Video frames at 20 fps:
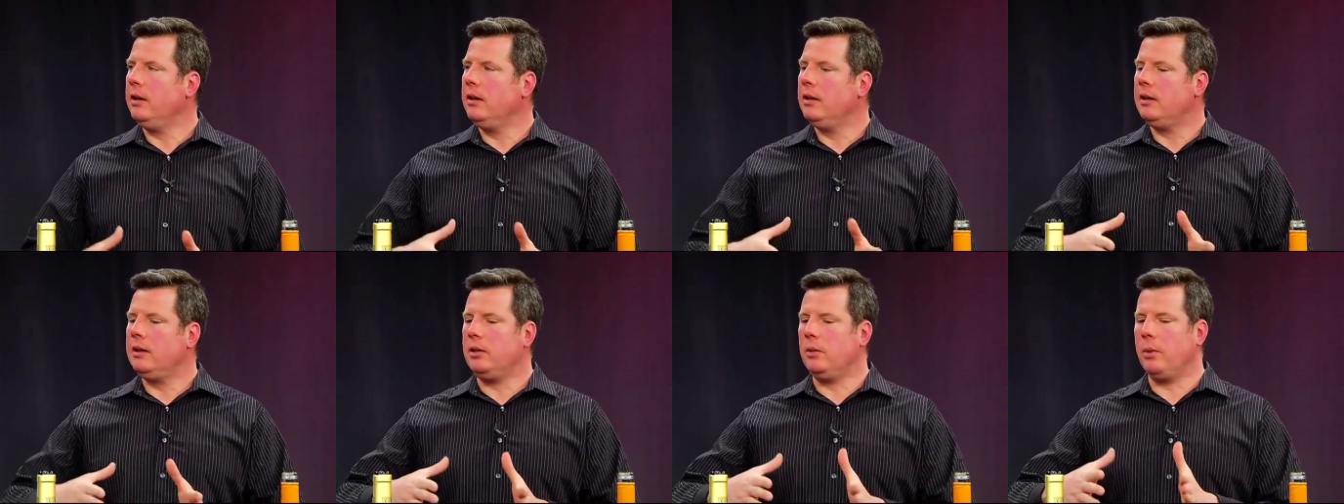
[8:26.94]

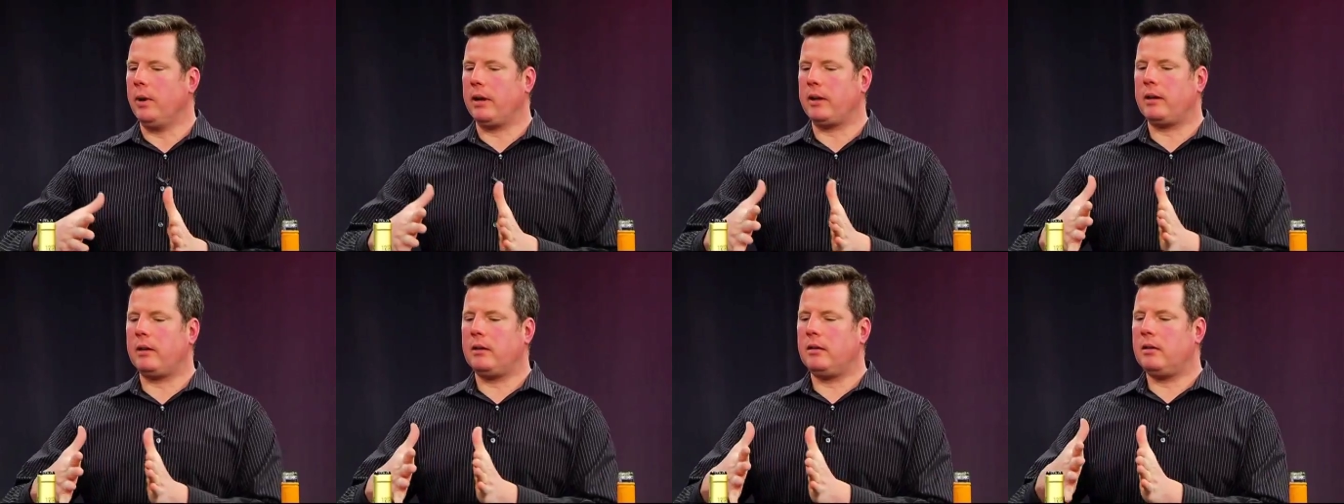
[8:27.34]
You want
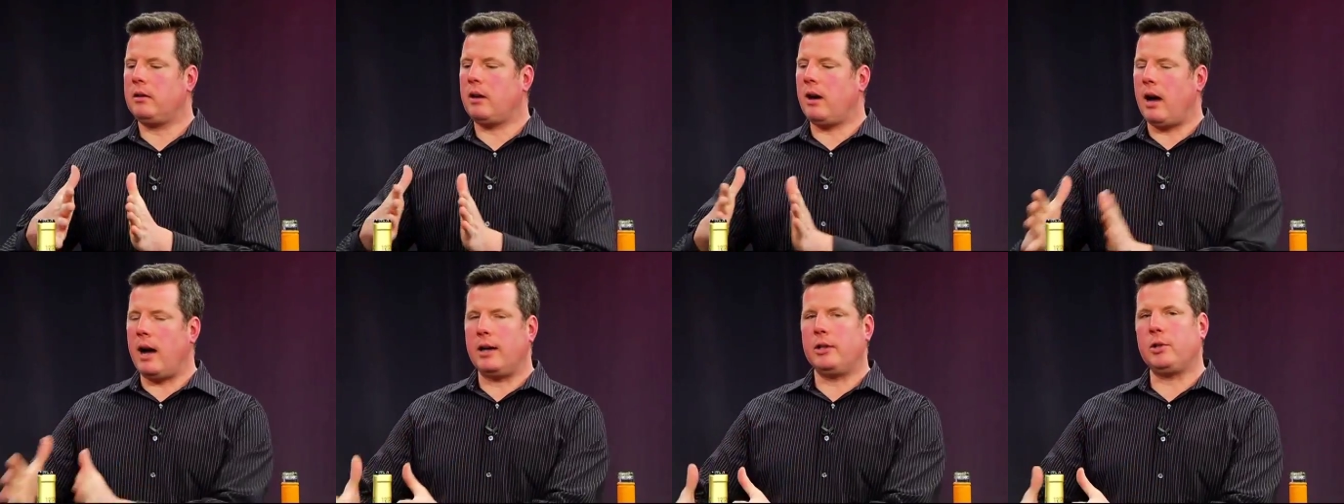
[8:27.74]
to
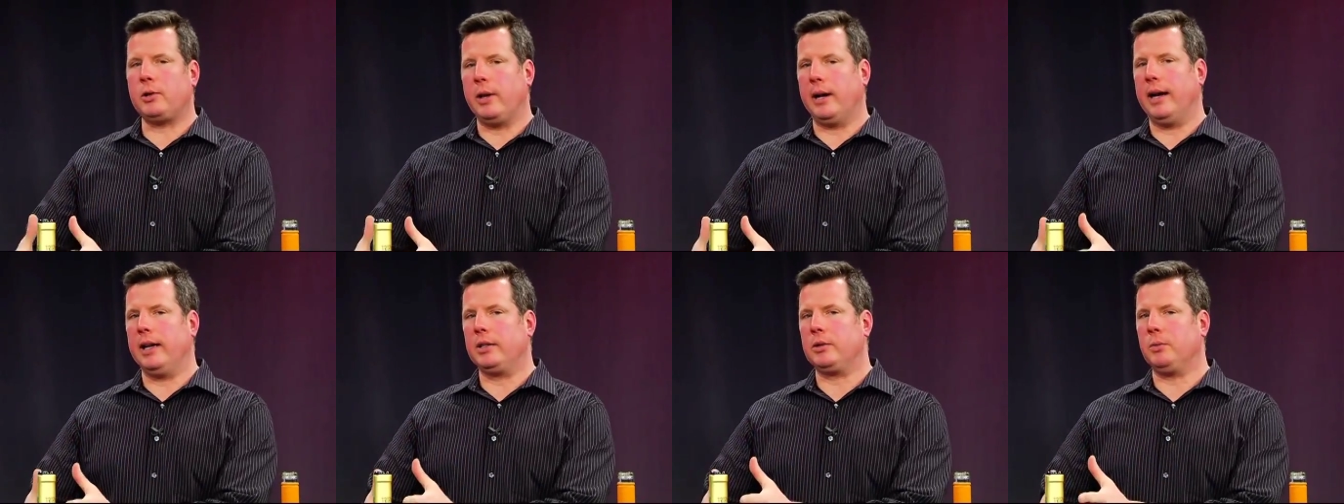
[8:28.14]

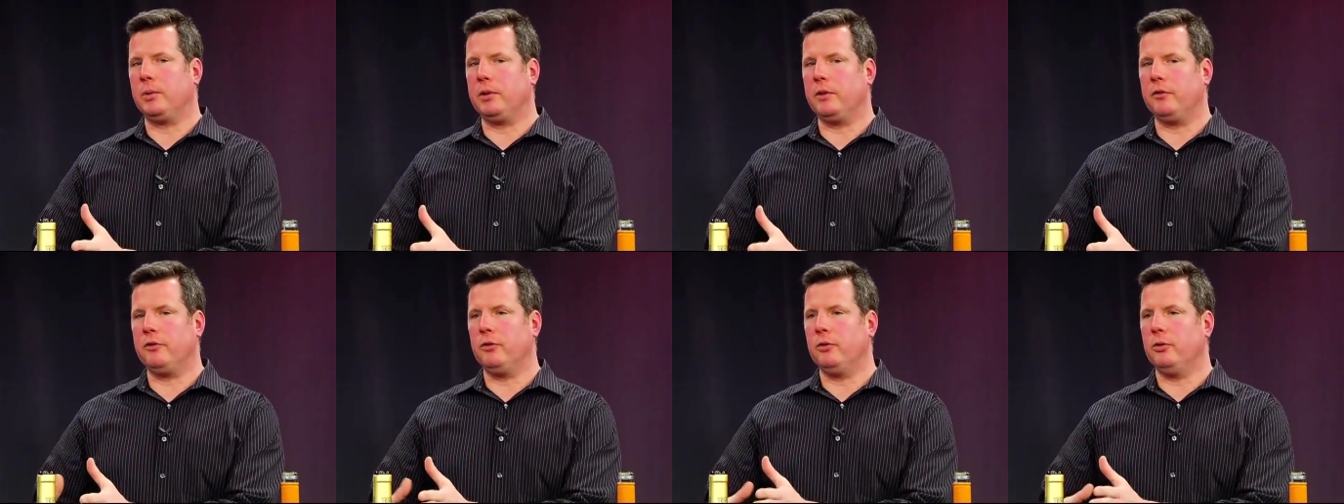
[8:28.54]
contrast with the
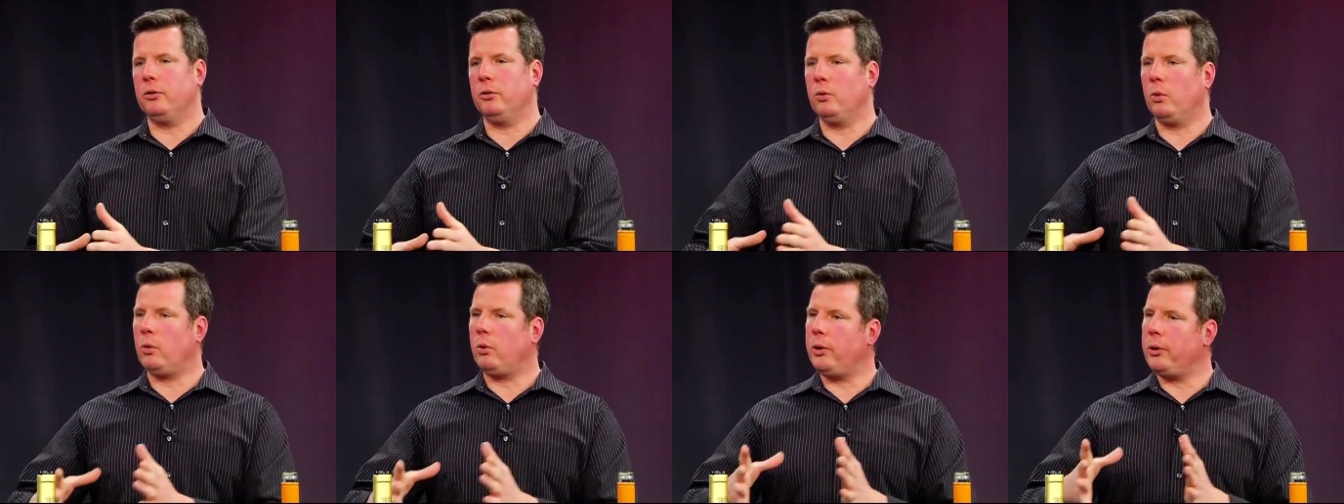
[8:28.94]
food,
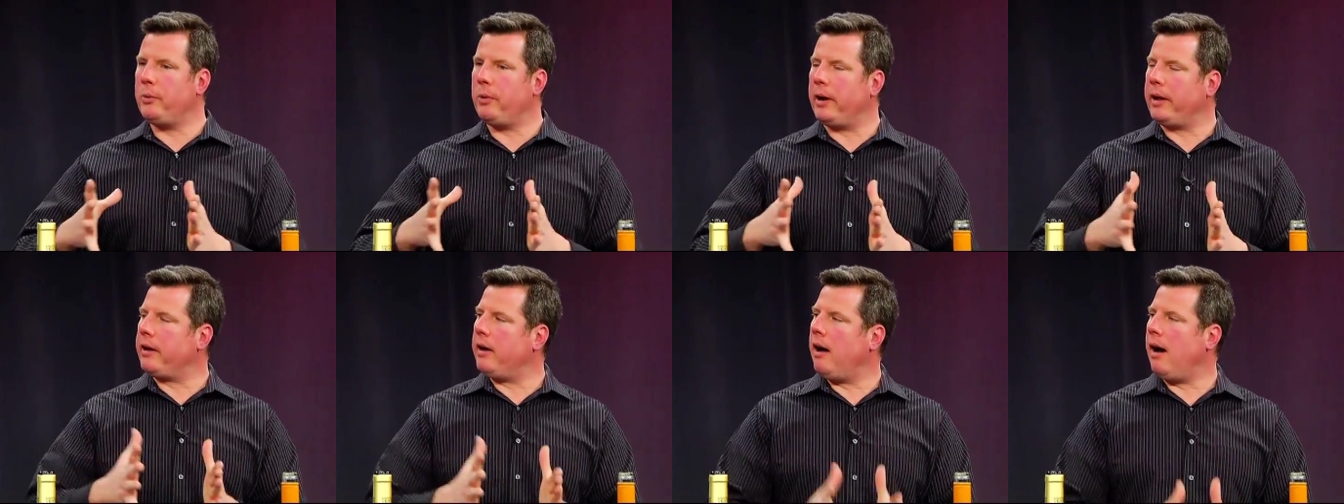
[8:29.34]
or you
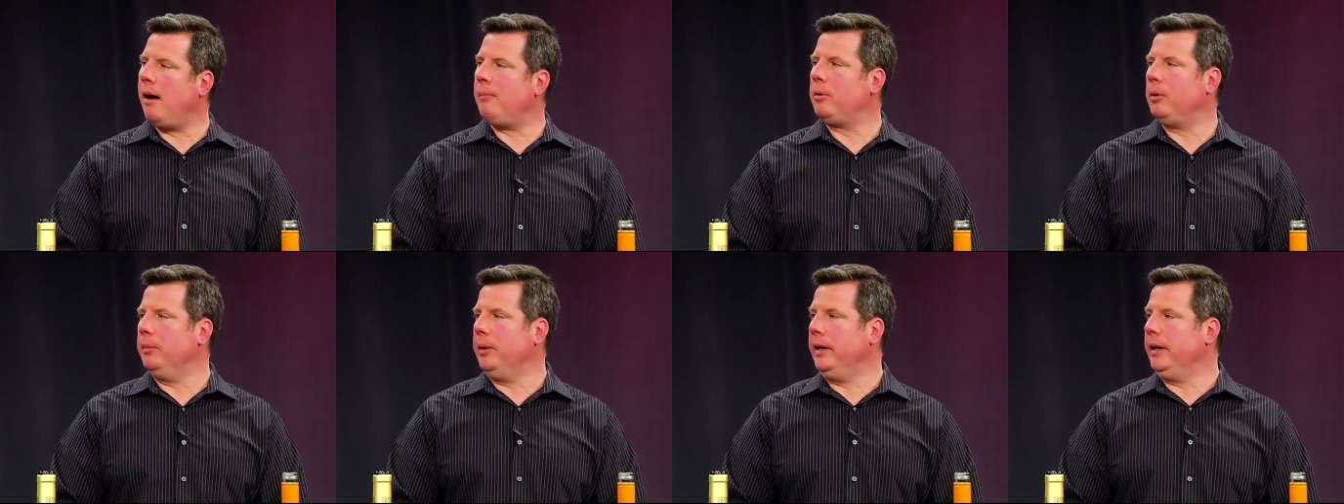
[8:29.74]
want to
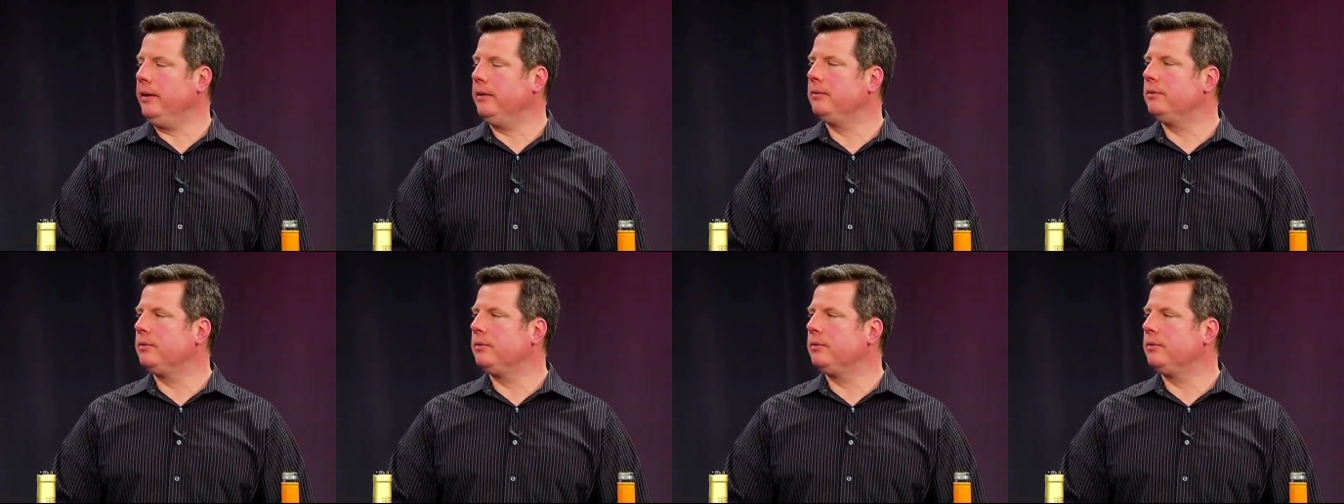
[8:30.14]
complement it.